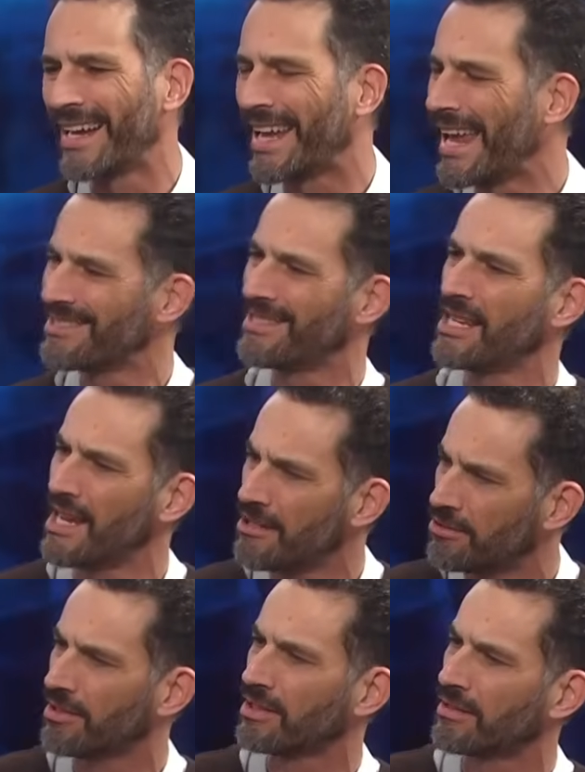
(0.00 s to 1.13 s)
against the
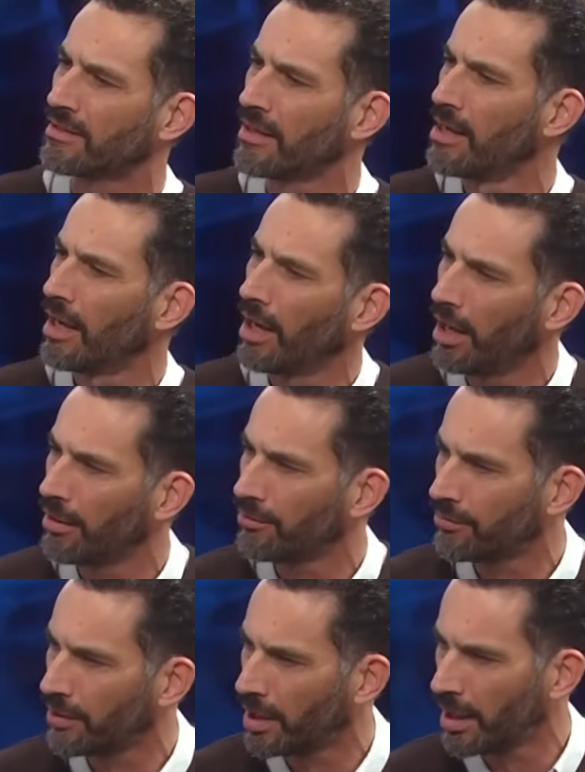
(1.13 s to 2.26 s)
interests
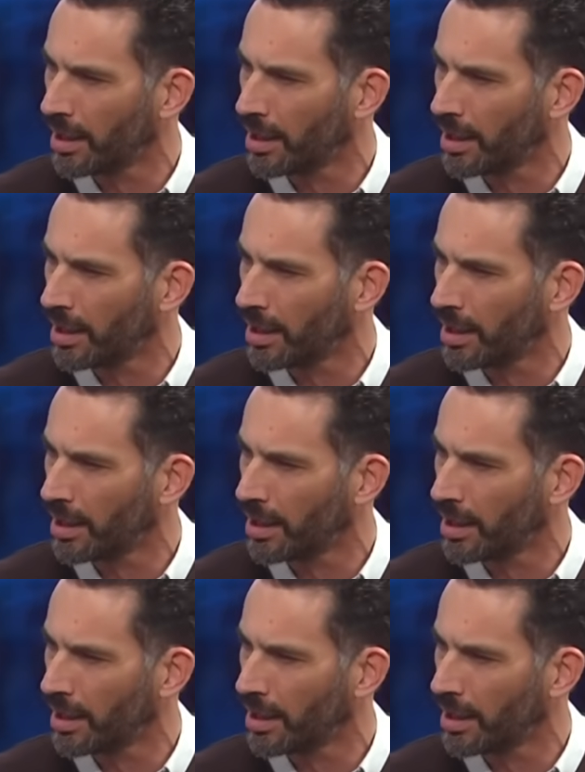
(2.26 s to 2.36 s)
of